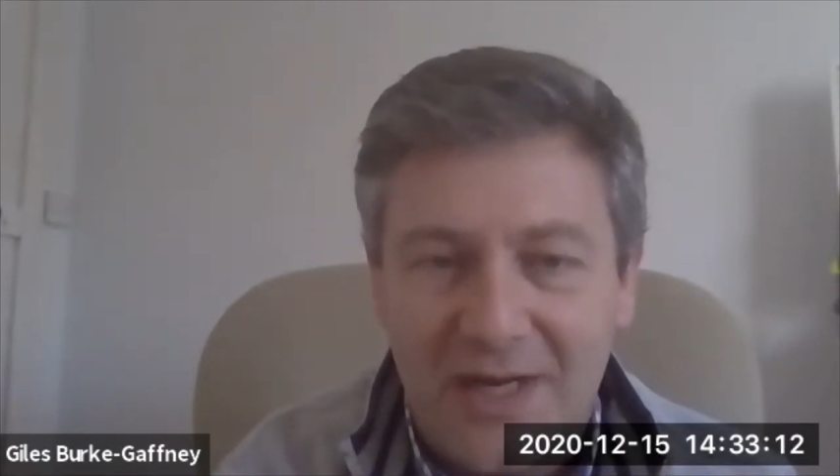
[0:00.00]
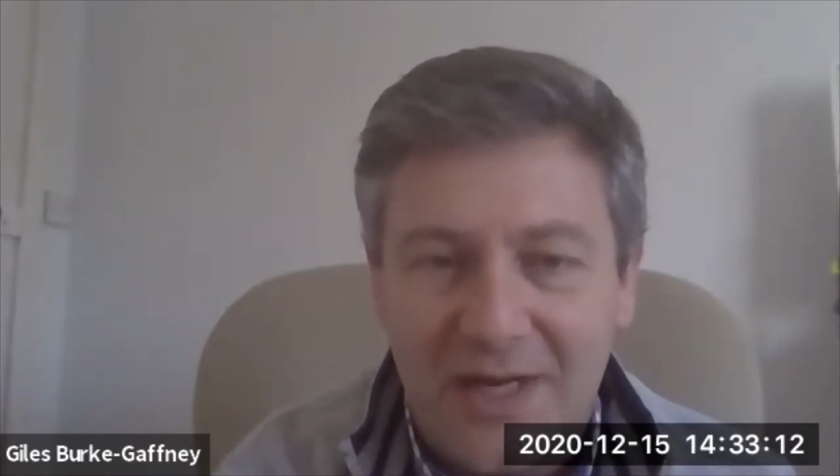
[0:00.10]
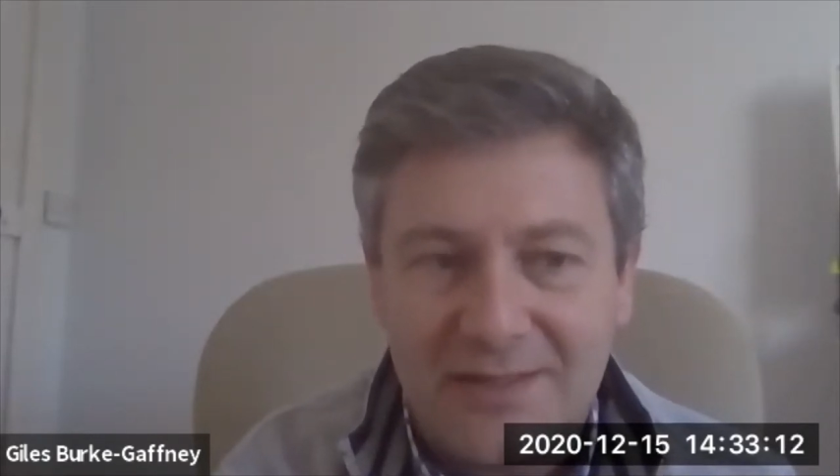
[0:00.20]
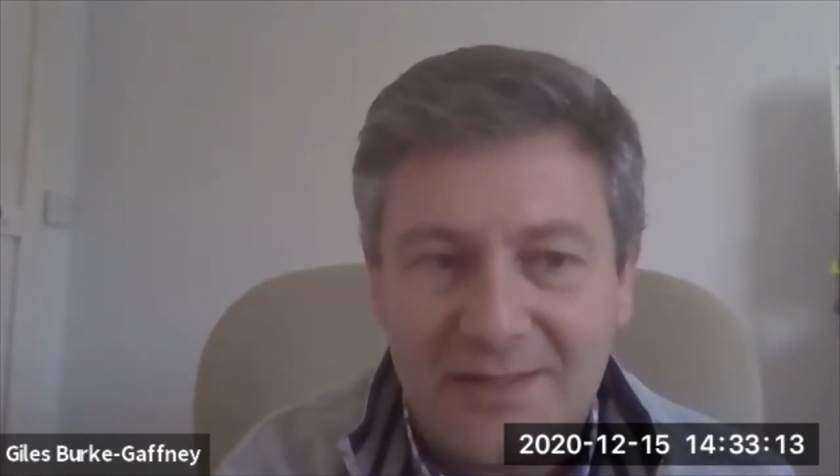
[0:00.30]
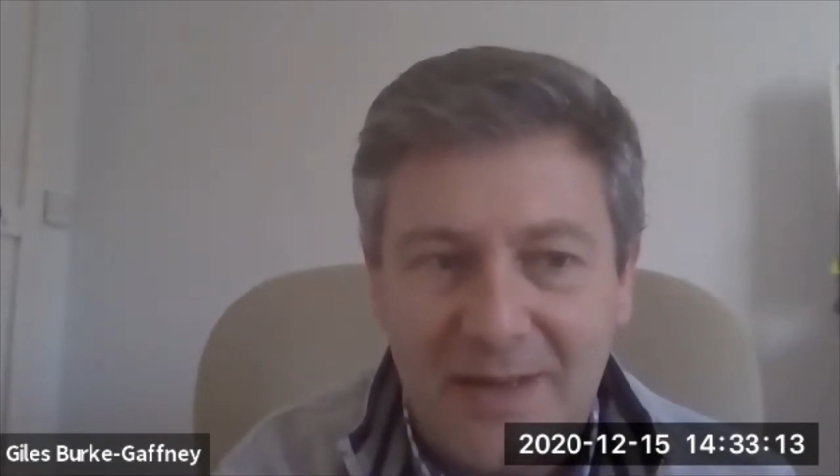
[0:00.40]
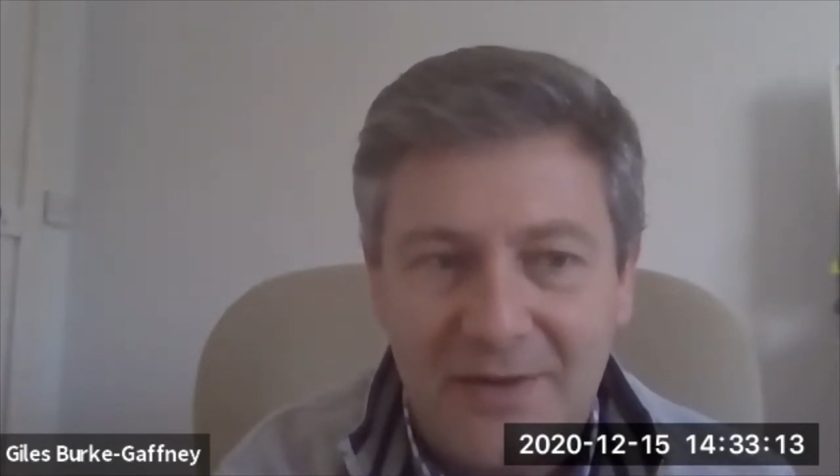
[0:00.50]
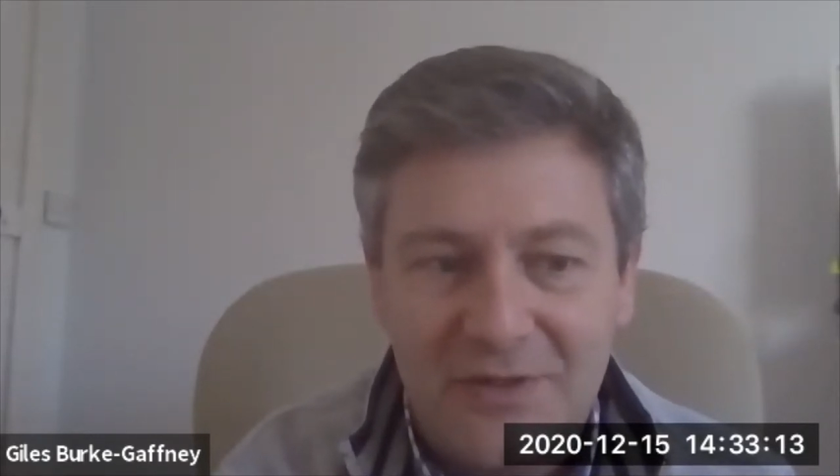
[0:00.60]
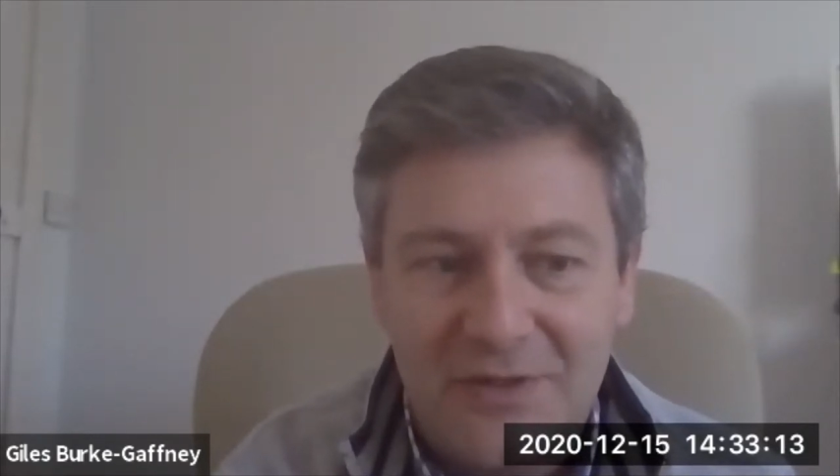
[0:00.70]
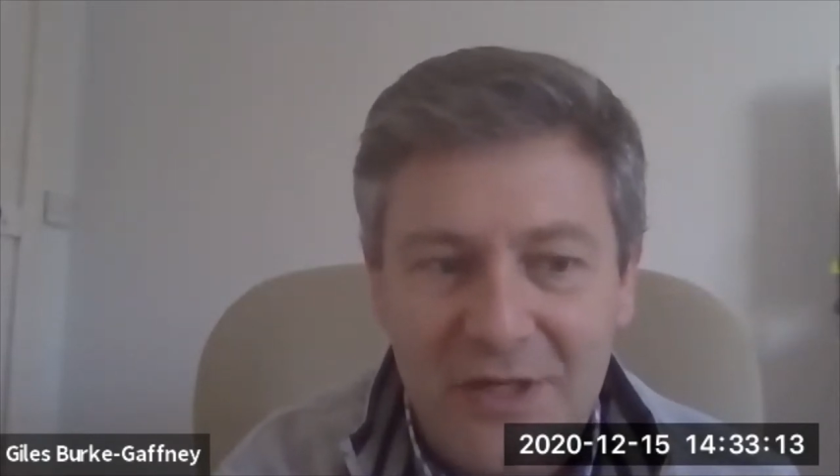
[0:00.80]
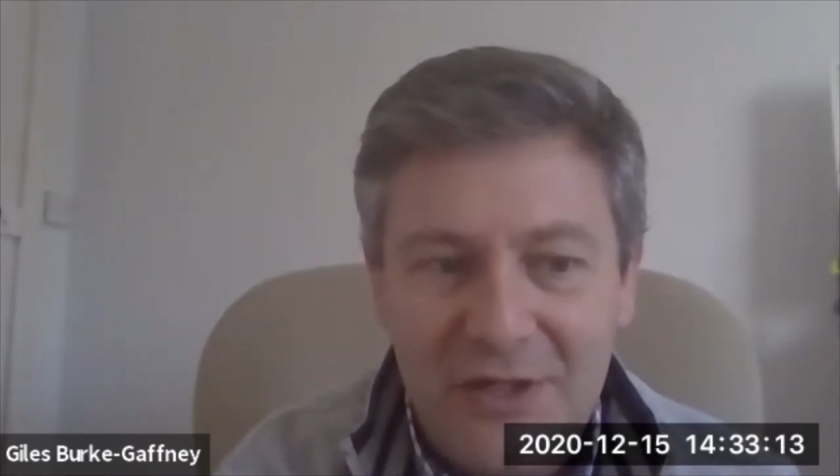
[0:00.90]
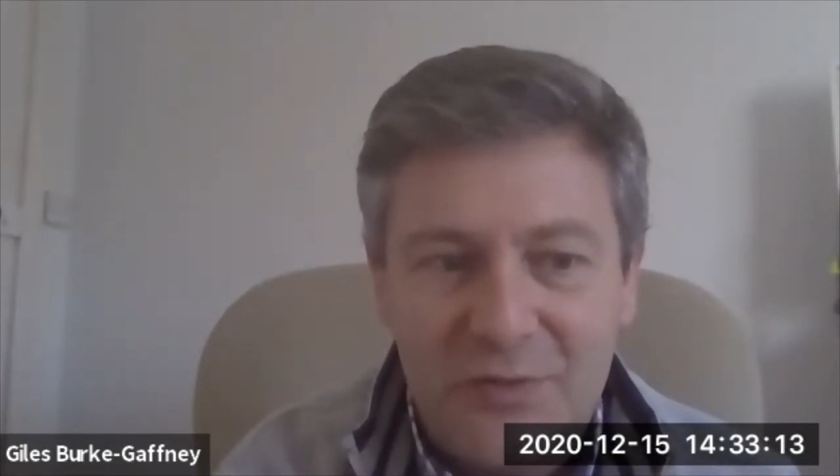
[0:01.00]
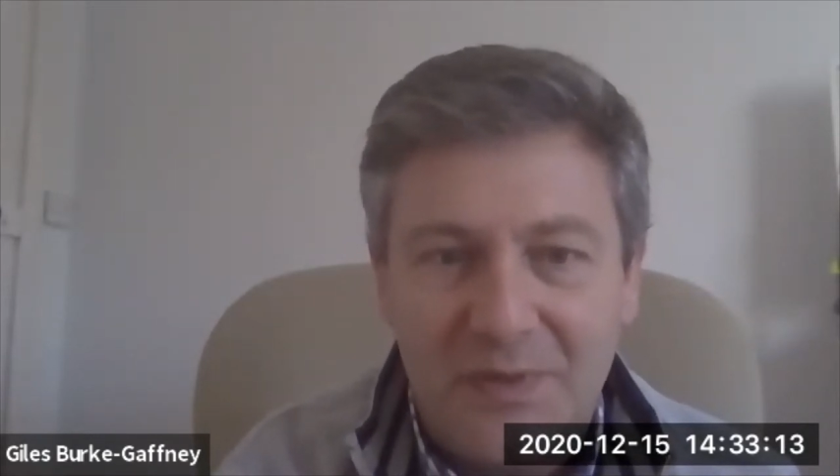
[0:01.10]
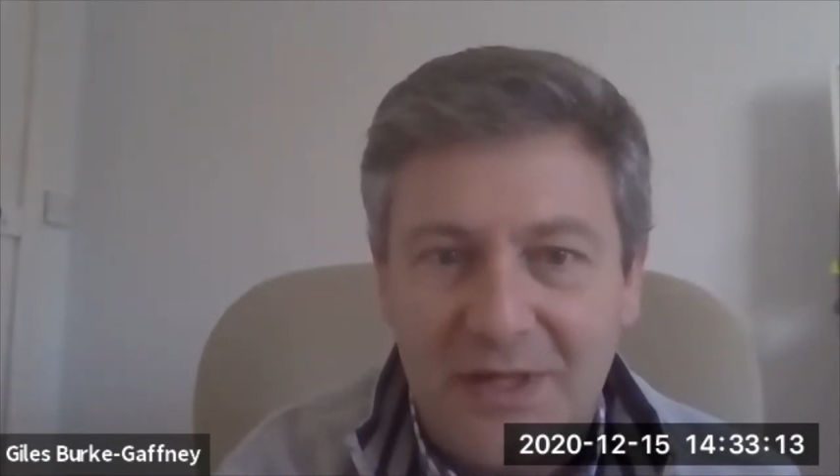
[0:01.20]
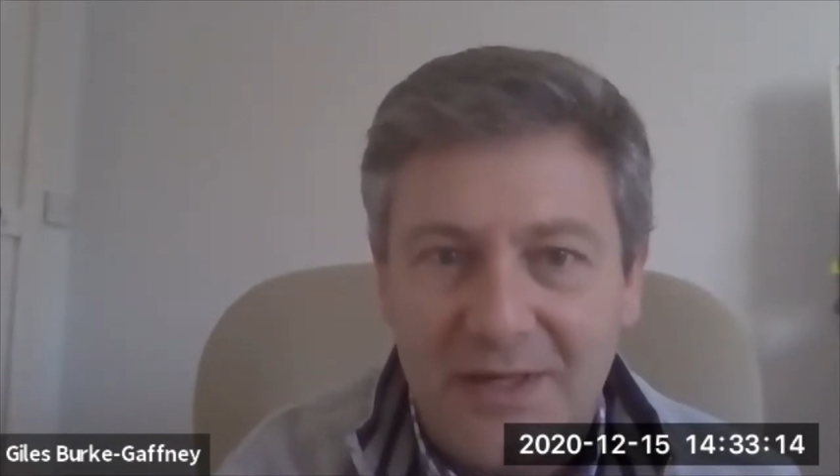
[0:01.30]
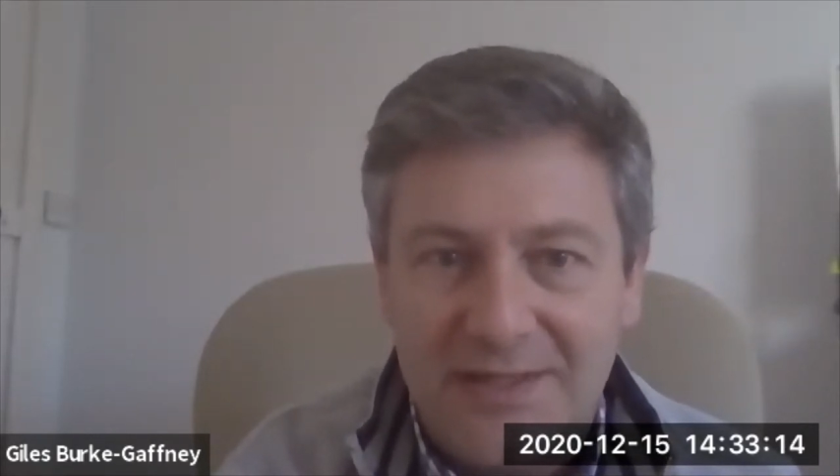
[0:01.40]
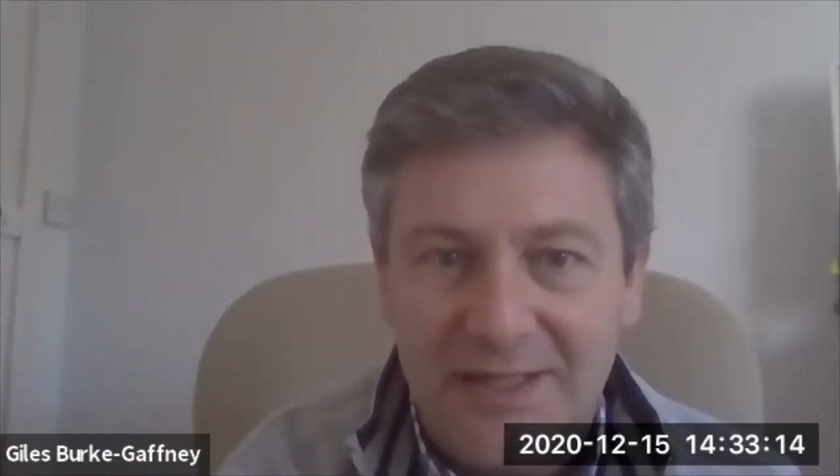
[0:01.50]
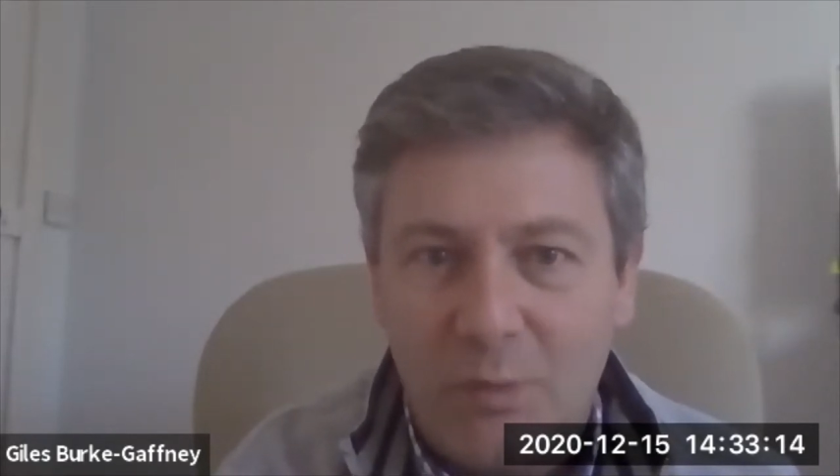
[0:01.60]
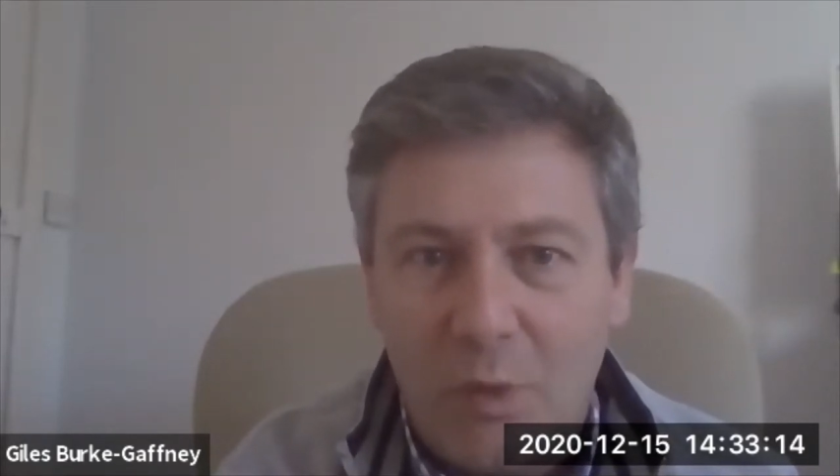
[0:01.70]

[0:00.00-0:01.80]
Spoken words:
tell us about 2019.